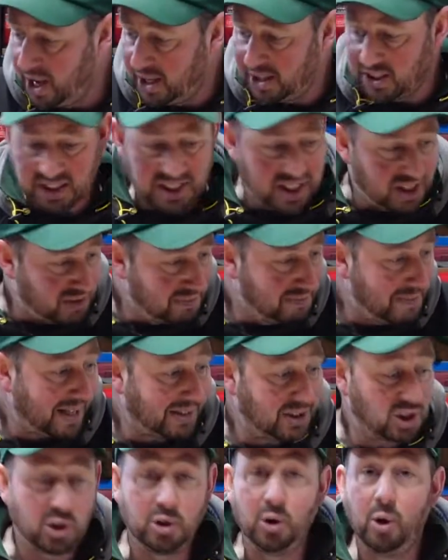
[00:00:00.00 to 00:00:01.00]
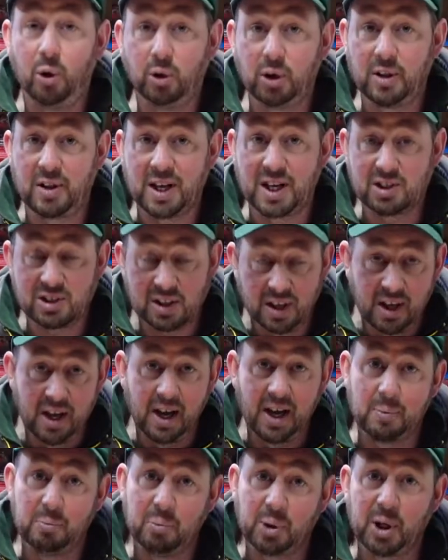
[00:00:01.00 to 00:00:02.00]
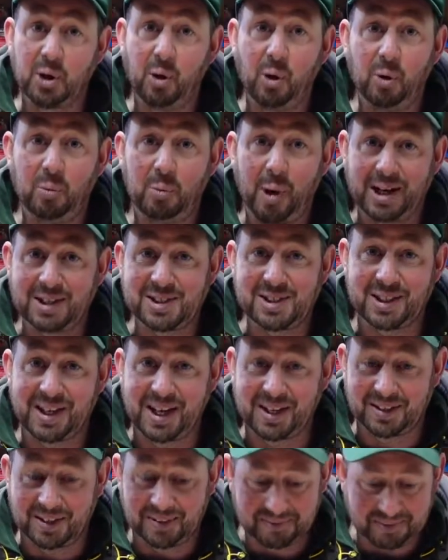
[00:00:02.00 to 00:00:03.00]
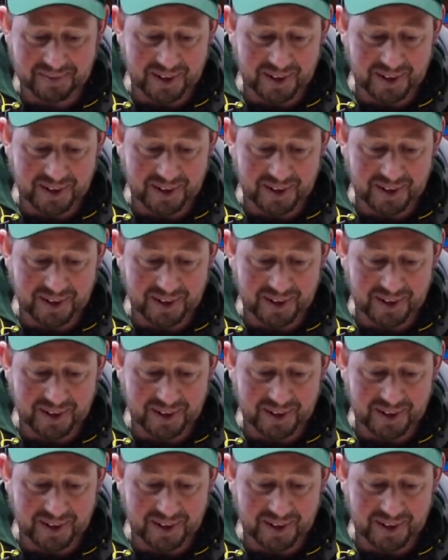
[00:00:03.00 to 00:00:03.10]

to dismantle all of this and put it all back together.